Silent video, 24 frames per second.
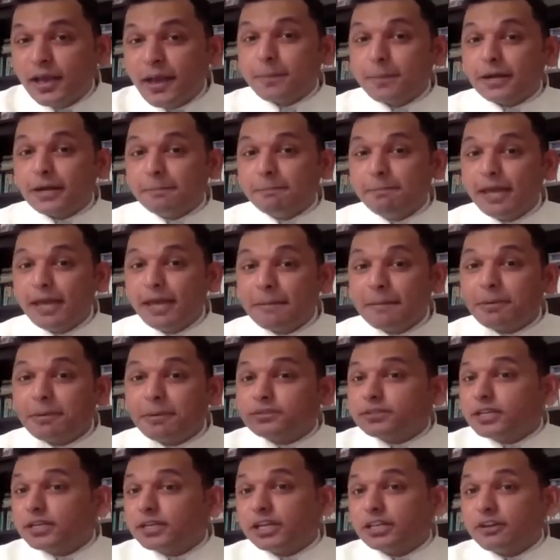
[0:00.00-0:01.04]
but being
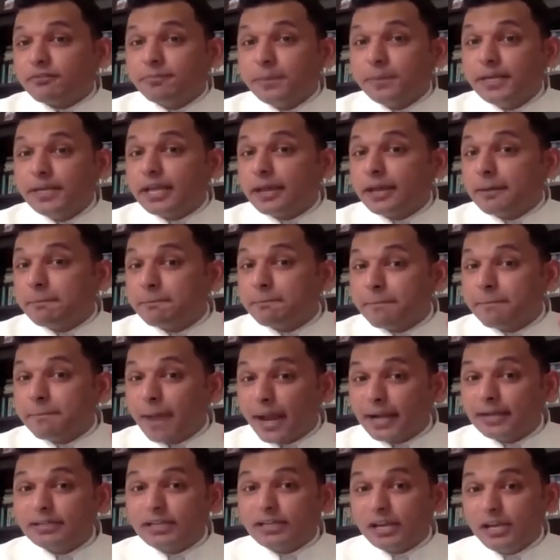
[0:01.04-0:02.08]
present in the meeting
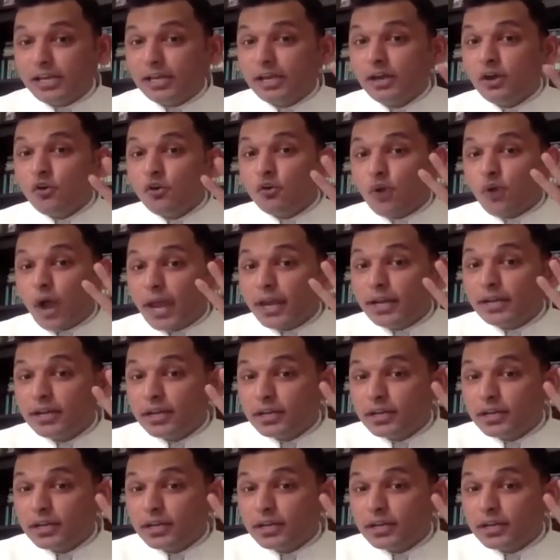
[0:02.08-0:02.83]
mentally, right?